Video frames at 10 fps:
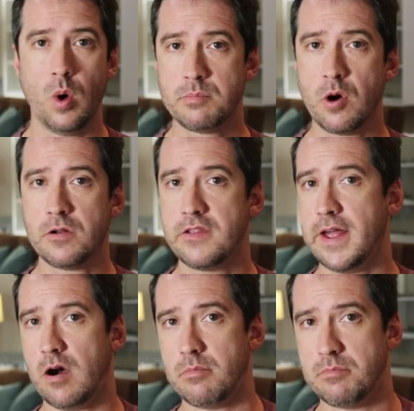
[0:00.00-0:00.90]
One part
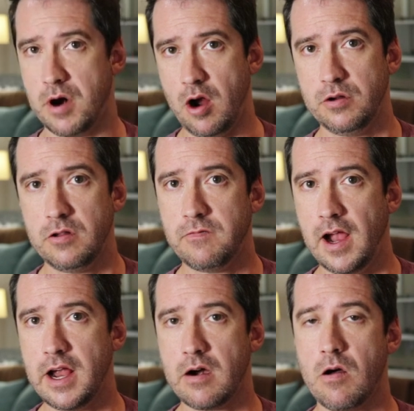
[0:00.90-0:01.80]
that are prone to
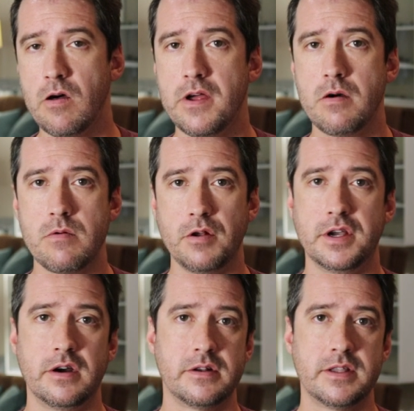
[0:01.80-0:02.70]
failure are the
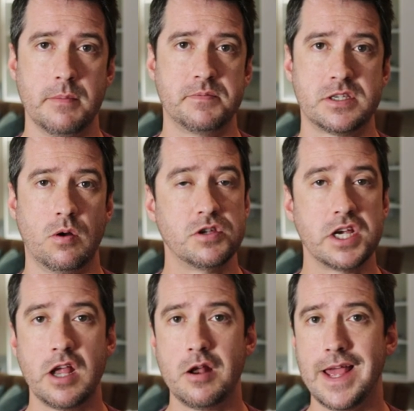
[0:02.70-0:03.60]
rotor tips,
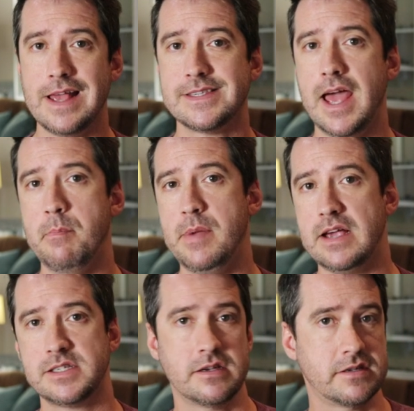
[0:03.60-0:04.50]
also known as
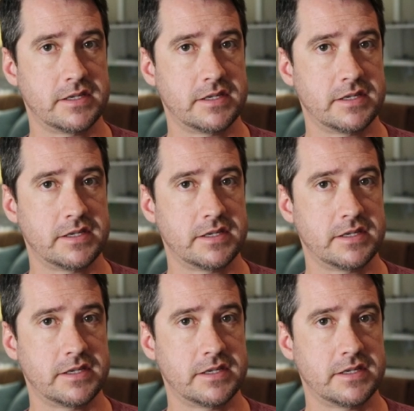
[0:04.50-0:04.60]
apex